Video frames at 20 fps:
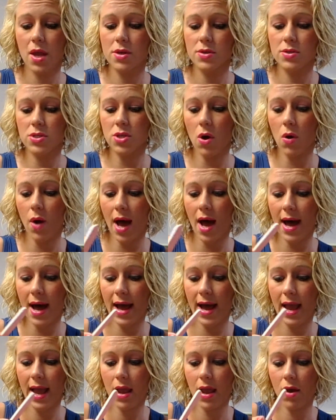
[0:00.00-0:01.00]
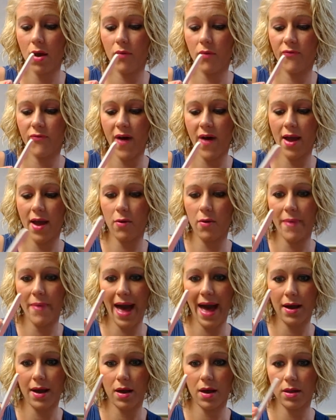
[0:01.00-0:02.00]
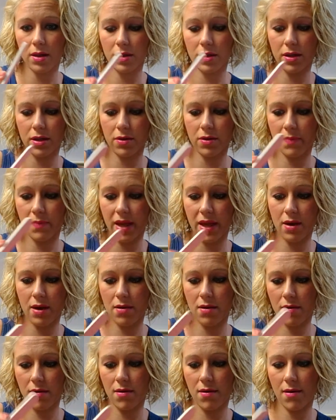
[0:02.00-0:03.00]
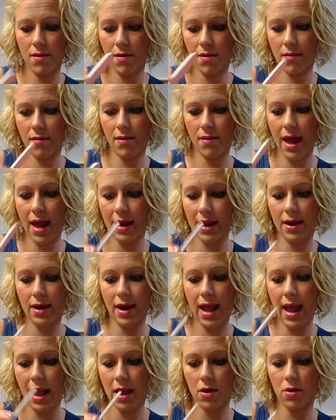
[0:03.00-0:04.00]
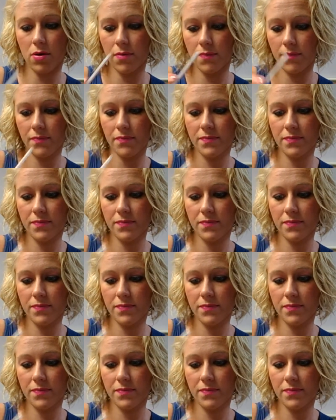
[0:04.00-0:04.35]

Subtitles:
So I file back a little bit at an angle,